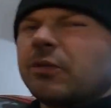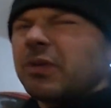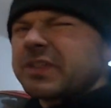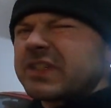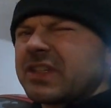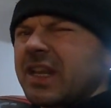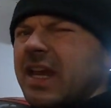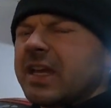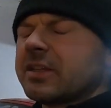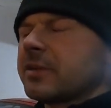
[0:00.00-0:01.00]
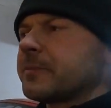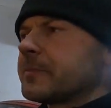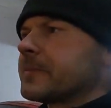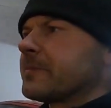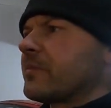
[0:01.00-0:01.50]
There was a slight
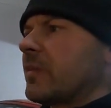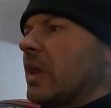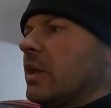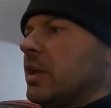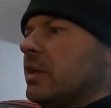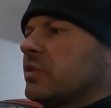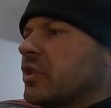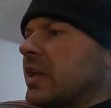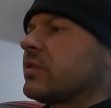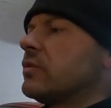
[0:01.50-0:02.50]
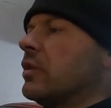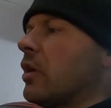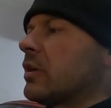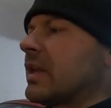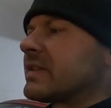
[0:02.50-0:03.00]
injector
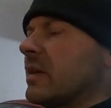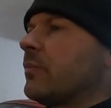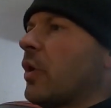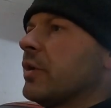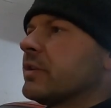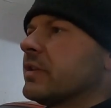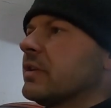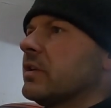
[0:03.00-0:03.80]
knock at some point.